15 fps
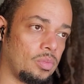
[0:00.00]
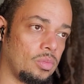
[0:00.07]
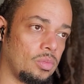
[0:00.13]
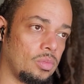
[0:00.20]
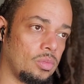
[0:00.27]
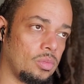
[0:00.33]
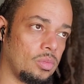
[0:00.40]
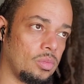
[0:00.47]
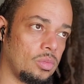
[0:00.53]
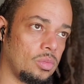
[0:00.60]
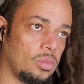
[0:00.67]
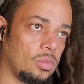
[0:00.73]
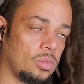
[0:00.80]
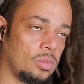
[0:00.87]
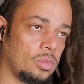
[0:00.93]

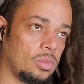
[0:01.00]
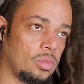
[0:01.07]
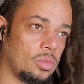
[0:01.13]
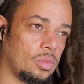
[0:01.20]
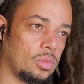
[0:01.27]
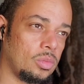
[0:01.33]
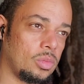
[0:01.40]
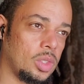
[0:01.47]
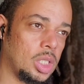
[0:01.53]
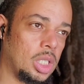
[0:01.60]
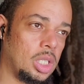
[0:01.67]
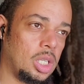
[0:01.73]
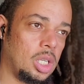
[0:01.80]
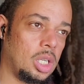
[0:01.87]
(silence)